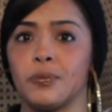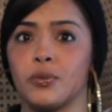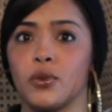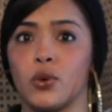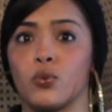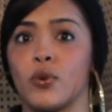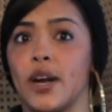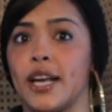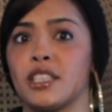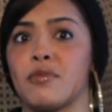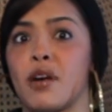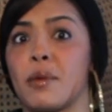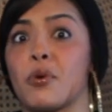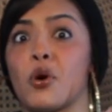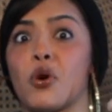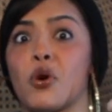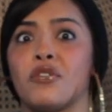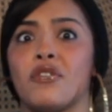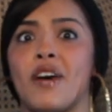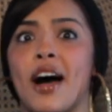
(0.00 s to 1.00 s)
raised my
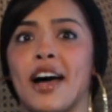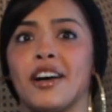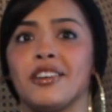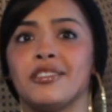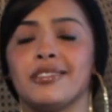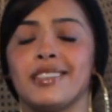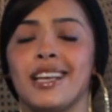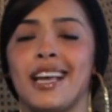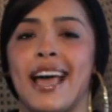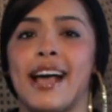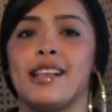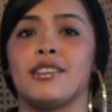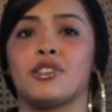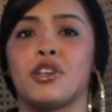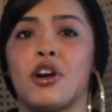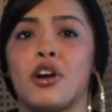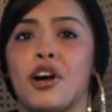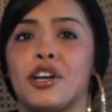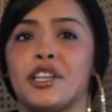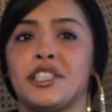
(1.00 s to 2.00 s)
profile as an
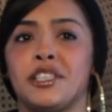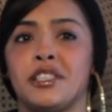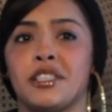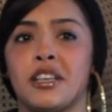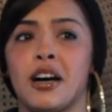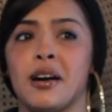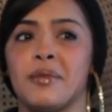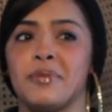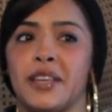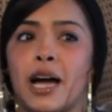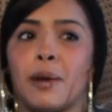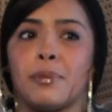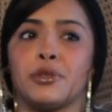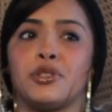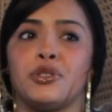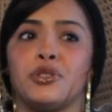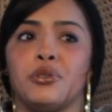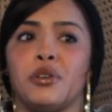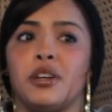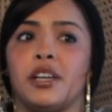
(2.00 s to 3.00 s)
artist. The
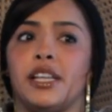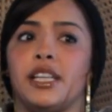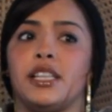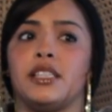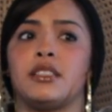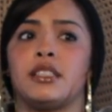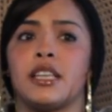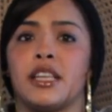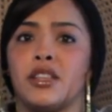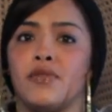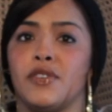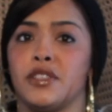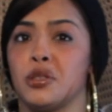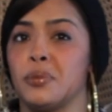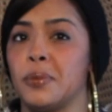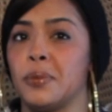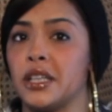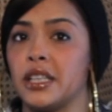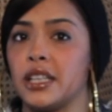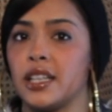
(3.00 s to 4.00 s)
opportunities and the
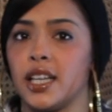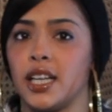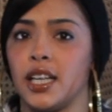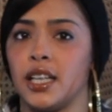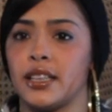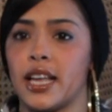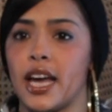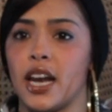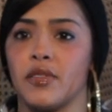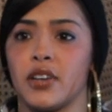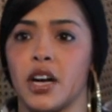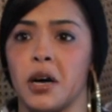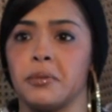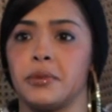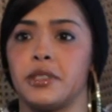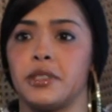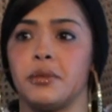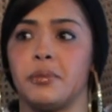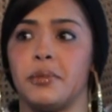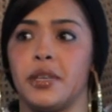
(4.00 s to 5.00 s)
visibility that have come
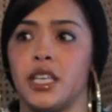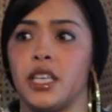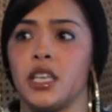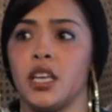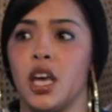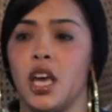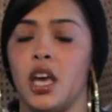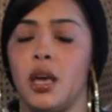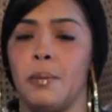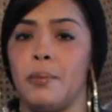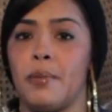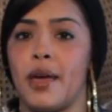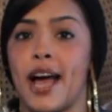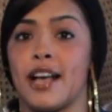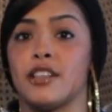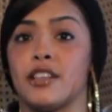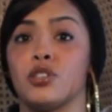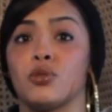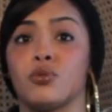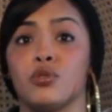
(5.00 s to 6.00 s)
to me
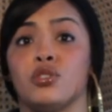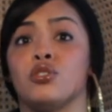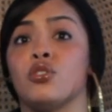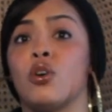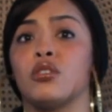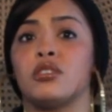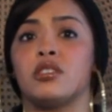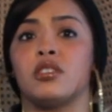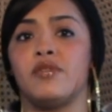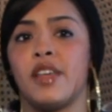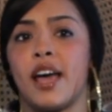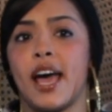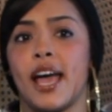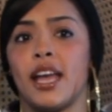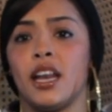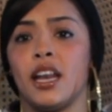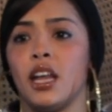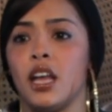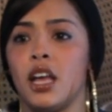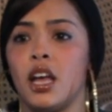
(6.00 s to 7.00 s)
as a result of
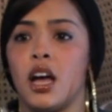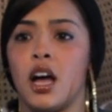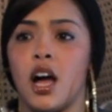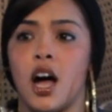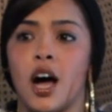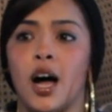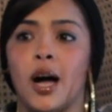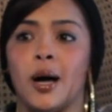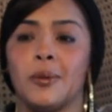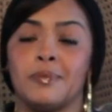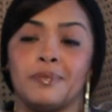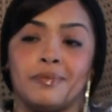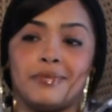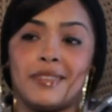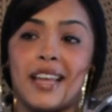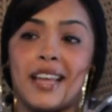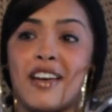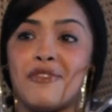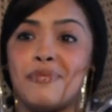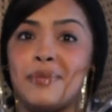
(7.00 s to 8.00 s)
that
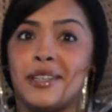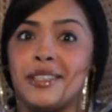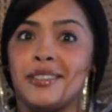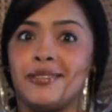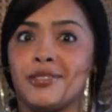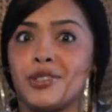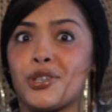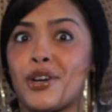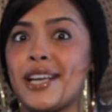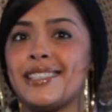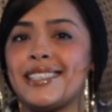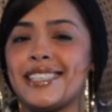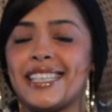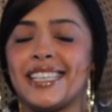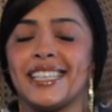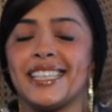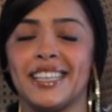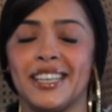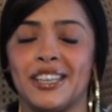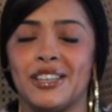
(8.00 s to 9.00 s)
have been
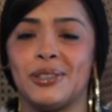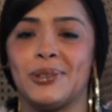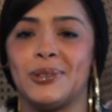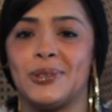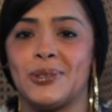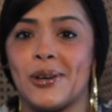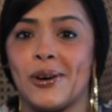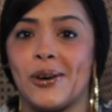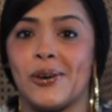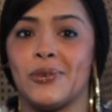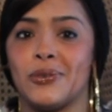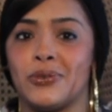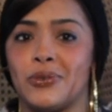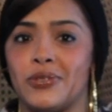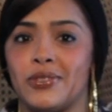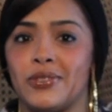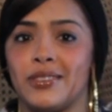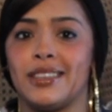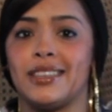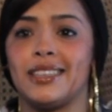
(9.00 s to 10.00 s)
crazy. So
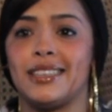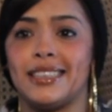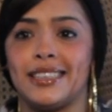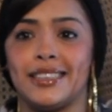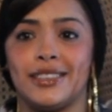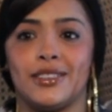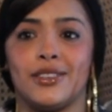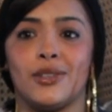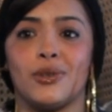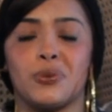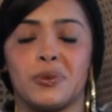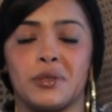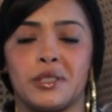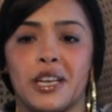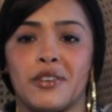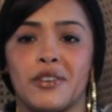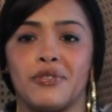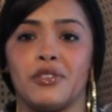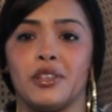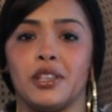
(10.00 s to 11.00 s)
those were
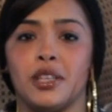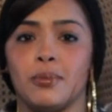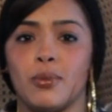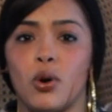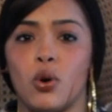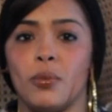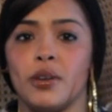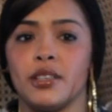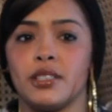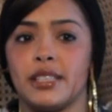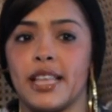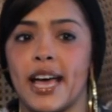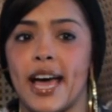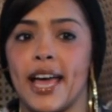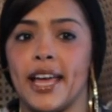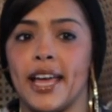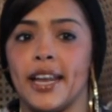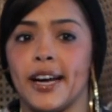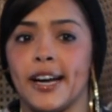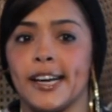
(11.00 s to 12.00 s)
definitely moments
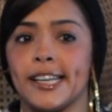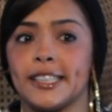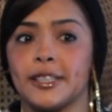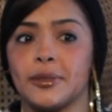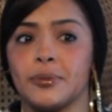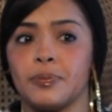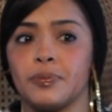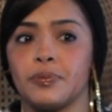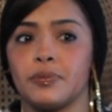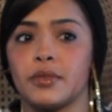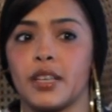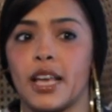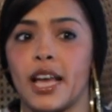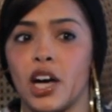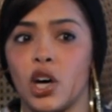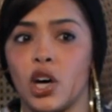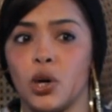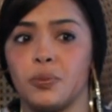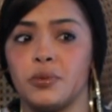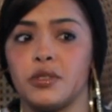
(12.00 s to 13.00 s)
that
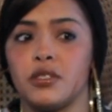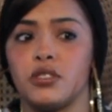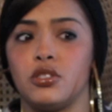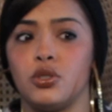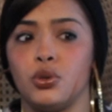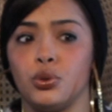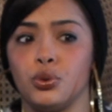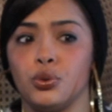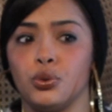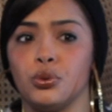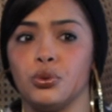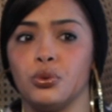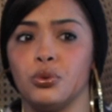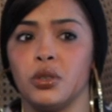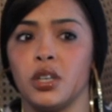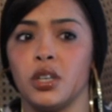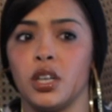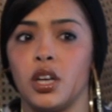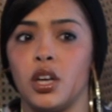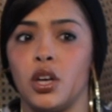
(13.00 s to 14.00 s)
helped
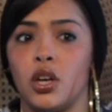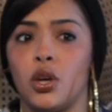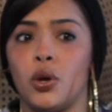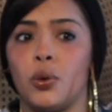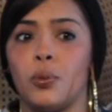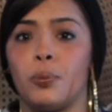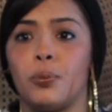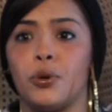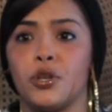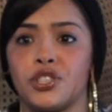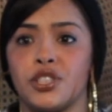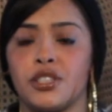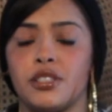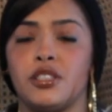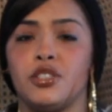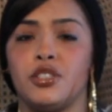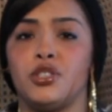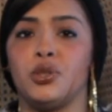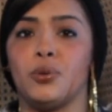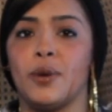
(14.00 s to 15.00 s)
to push the
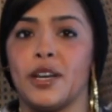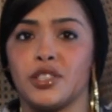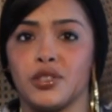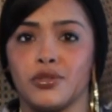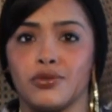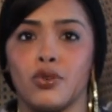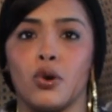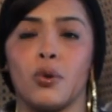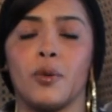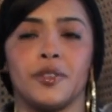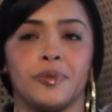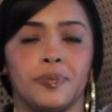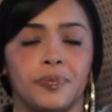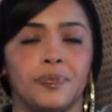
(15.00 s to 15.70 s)
situation forward.